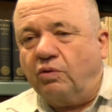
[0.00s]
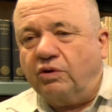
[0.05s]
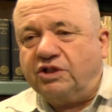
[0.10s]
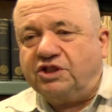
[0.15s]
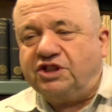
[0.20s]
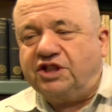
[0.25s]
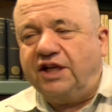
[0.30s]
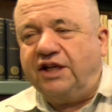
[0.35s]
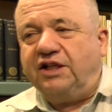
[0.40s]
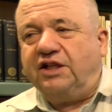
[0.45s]
what
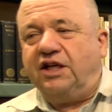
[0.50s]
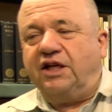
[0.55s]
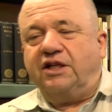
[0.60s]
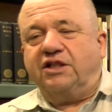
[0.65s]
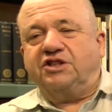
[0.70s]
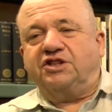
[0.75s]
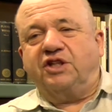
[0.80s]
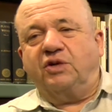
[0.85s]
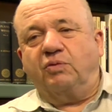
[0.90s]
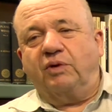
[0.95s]
she did
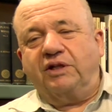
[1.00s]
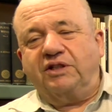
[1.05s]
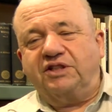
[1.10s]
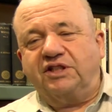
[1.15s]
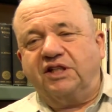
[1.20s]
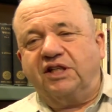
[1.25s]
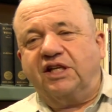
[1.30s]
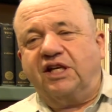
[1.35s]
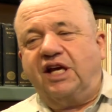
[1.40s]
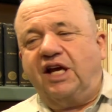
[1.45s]
is she went to
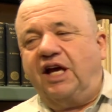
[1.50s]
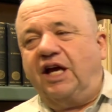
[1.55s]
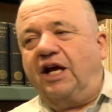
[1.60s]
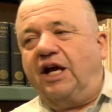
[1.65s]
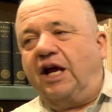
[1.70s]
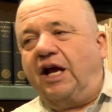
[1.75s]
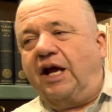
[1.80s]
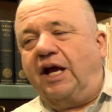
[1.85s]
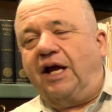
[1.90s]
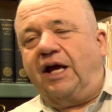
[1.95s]
the
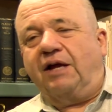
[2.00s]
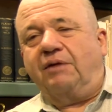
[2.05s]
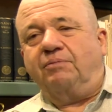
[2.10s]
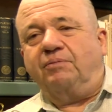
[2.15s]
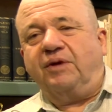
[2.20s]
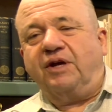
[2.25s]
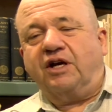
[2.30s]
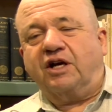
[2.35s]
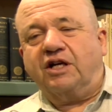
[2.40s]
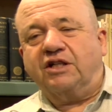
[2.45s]
king, and
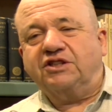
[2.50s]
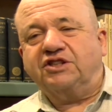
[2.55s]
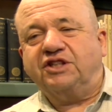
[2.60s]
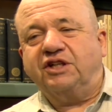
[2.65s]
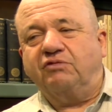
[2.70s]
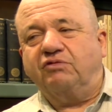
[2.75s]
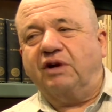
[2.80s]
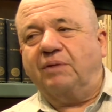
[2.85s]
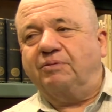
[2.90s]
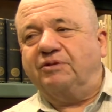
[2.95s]
because
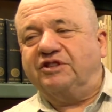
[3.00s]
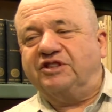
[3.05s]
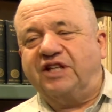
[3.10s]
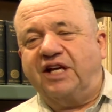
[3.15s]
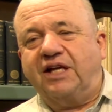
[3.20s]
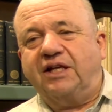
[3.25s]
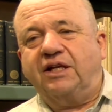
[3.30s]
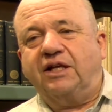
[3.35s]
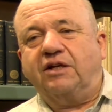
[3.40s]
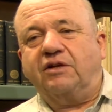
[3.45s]
she
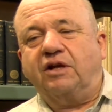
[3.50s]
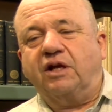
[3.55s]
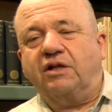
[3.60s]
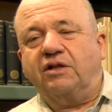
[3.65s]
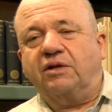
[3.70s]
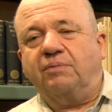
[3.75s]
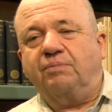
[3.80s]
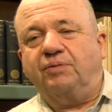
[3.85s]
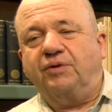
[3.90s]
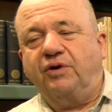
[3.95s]
represented
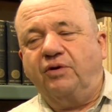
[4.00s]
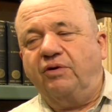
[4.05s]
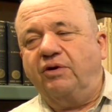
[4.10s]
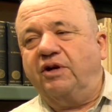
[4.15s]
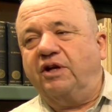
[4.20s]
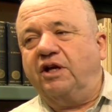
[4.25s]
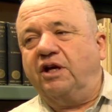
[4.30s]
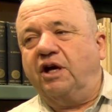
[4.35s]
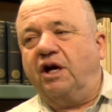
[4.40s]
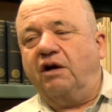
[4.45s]
the
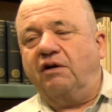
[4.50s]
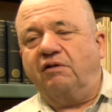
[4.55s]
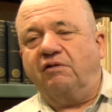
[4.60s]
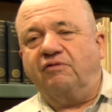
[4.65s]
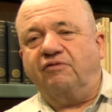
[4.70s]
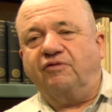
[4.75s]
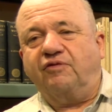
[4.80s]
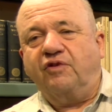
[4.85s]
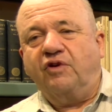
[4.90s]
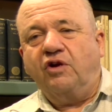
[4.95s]
purity
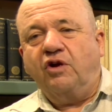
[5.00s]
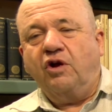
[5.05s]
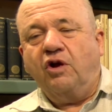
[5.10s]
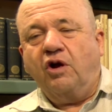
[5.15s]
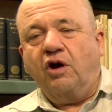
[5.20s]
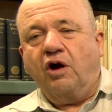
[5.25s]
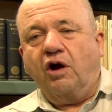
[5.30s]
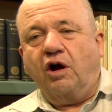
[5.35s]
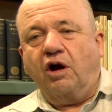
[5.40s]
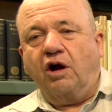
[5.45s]
of
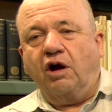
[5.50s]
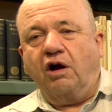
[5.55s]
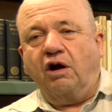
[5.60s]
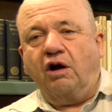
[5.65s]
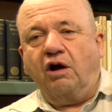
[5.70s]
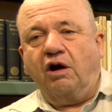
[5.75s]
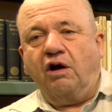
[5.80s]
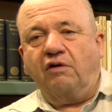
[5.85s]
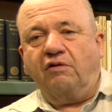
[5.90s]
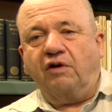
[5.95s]

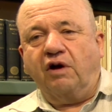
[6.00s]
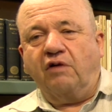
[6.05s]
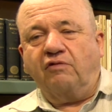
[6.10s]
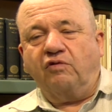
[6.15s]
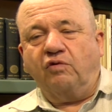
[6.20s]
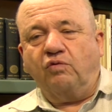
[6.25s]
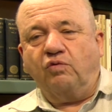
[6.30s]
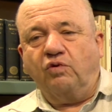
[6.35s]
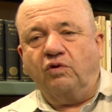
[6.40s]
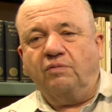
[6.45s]
a
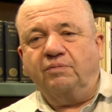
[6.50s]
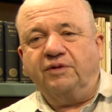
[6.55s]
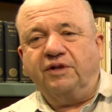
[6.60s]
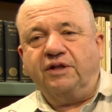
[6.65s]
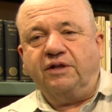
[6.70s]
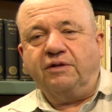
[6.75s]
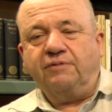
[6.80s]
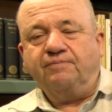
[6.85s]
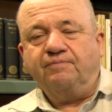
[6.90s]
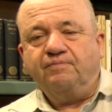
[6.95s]

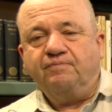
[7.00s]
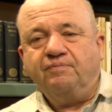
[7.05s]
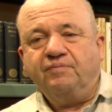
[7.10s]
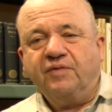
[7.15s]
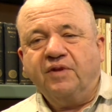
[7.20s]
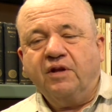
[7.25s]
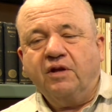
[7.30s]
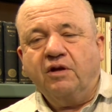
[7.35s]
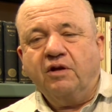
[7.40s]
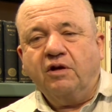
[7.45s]
woman,
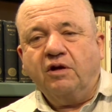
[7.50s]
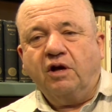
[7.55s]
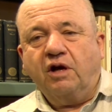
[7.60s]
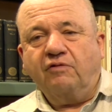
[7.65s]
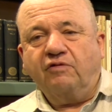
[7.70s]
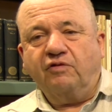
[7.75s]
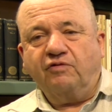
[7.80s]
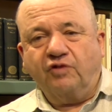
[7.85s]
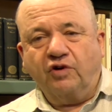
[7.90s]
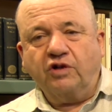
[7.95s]

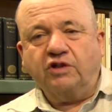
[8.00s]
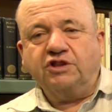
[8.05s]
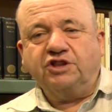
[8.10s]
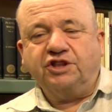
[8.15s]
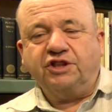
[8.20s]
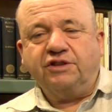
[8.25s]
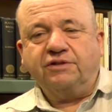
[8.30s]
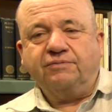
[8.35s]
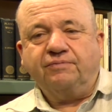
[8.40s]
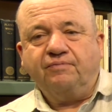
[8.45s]
of a
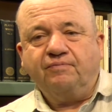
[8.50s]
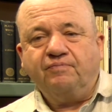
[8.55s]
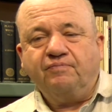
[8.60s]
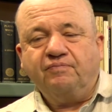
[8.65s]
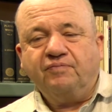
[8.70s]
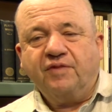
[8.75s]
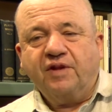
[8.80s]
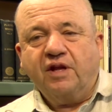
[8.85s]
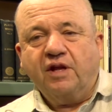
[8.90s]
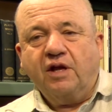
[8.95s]
virgin,
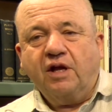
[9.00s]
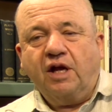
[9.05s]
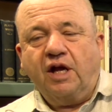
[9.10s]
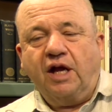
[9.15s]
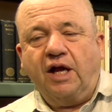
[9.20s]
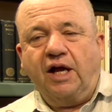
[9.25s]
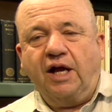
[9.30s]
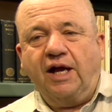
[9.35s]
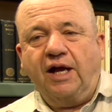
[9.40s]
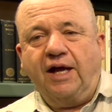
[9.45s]

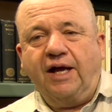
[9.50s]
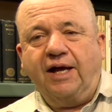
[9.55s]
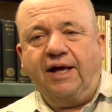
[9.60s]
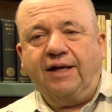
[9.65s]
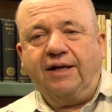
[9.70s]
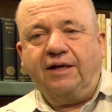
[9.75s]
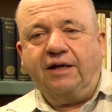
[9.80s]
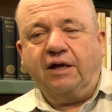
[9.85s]
and